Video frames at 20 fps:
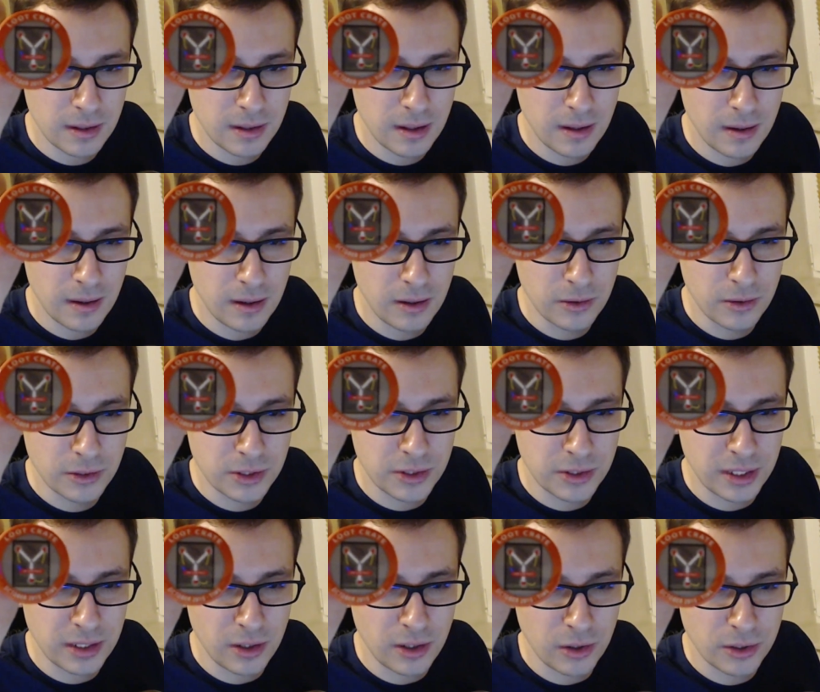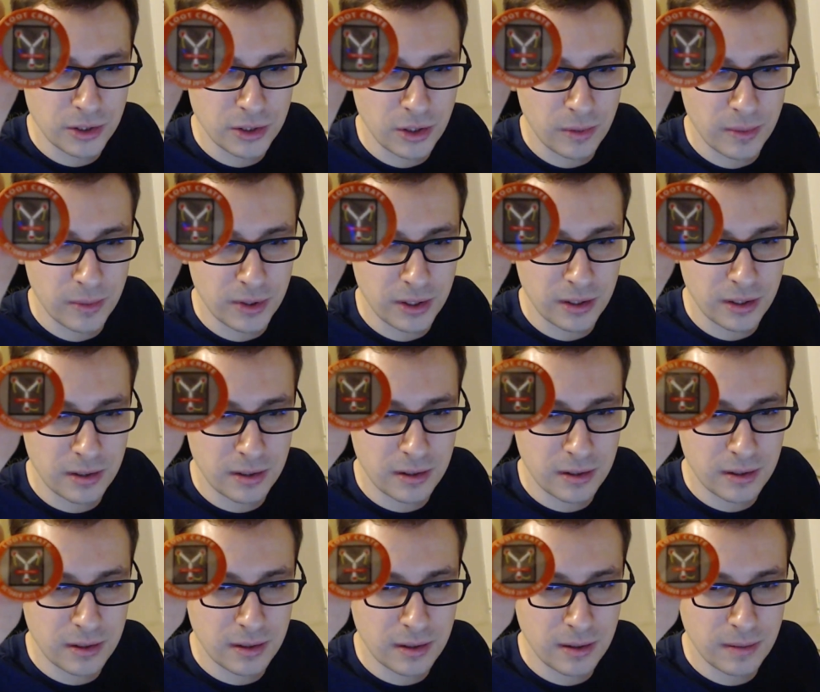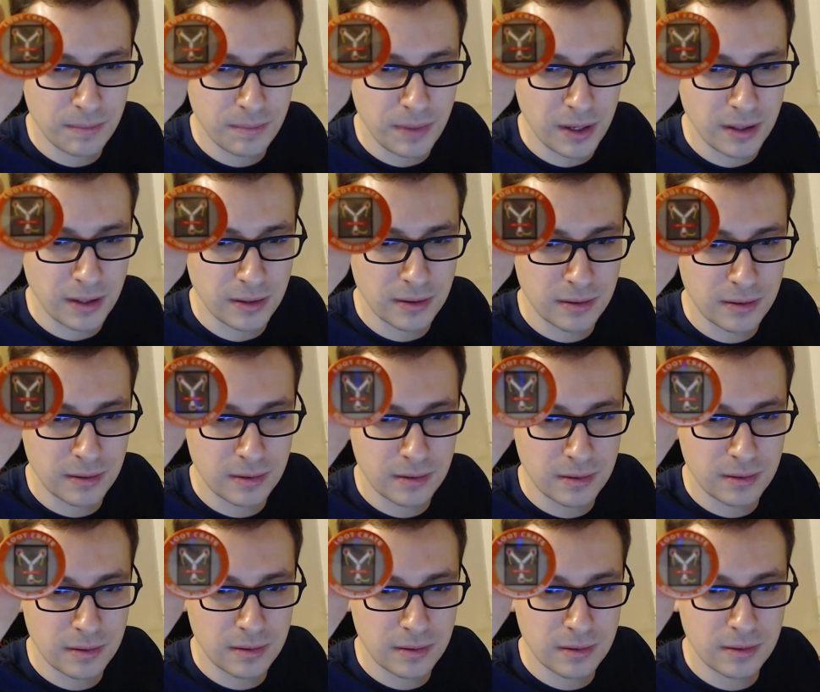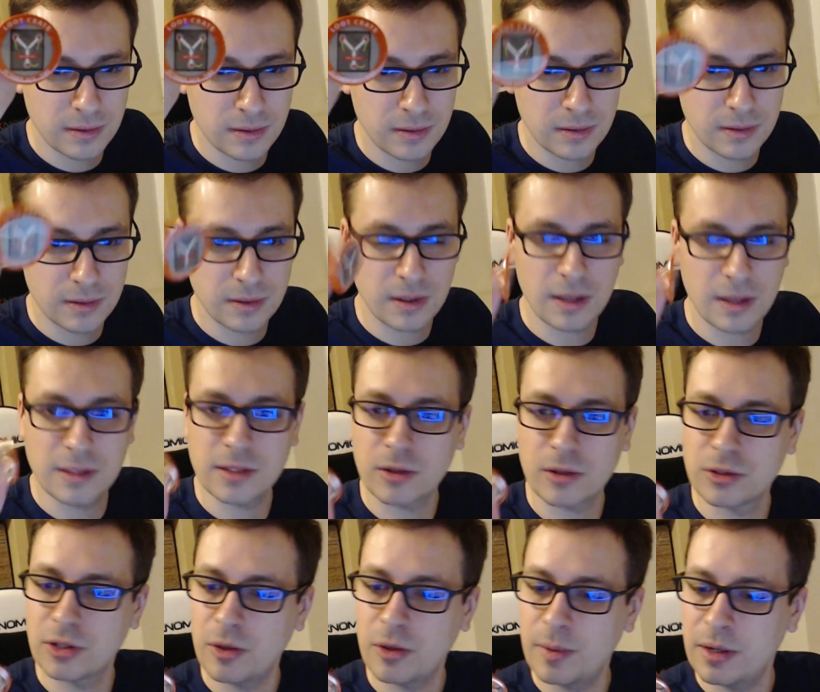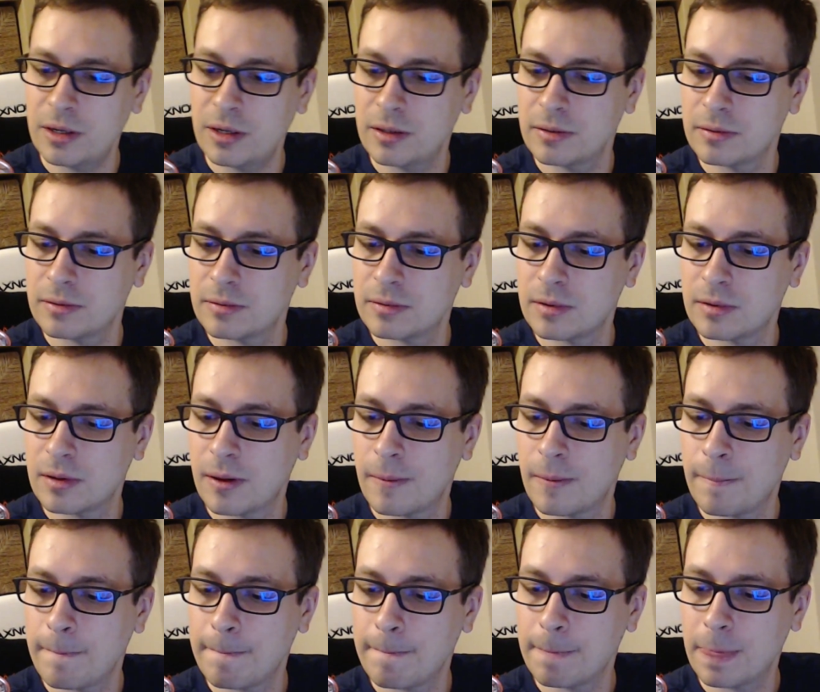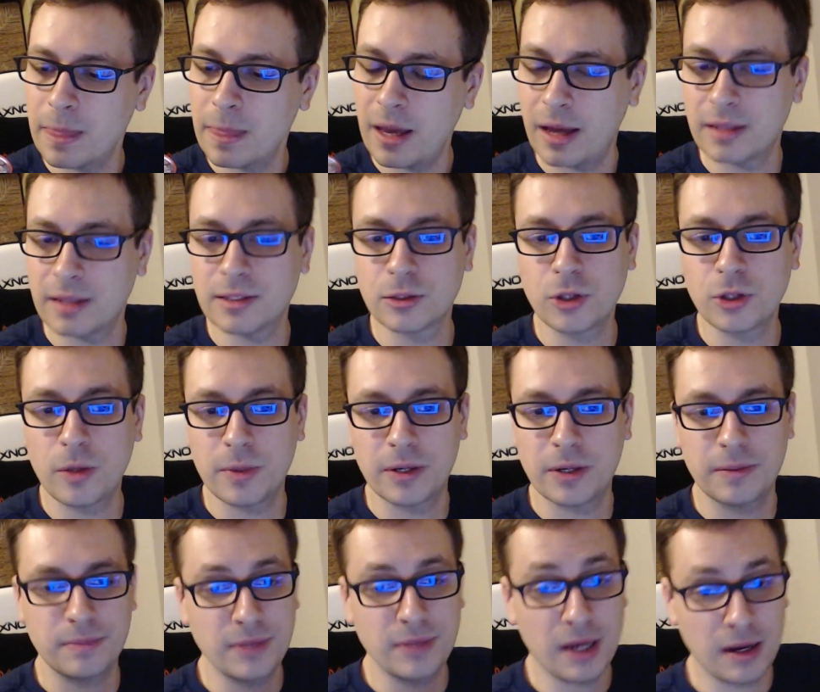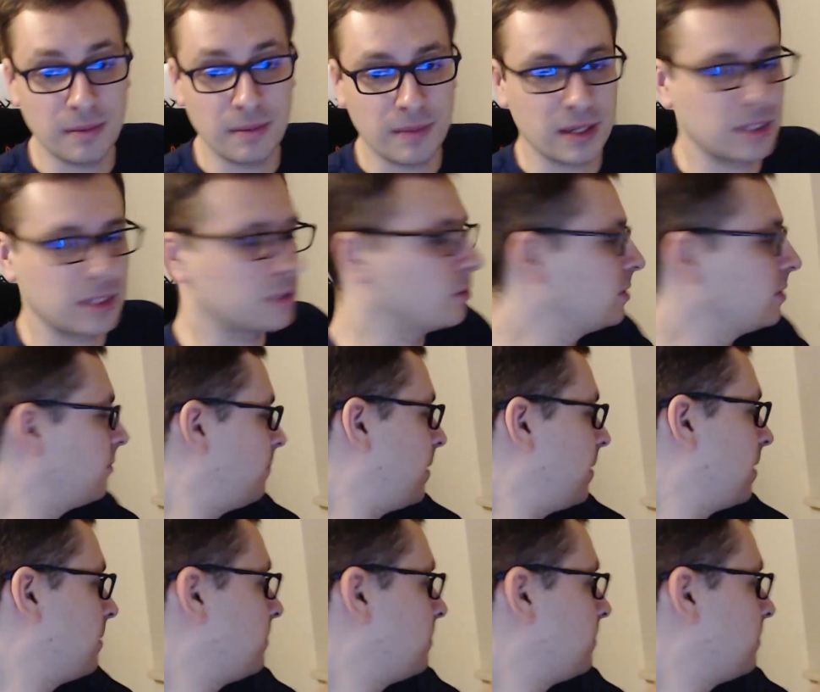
Loot Crate October pin. Exclusive. It's October? Yeah, it's October. Time. Exclusive pin.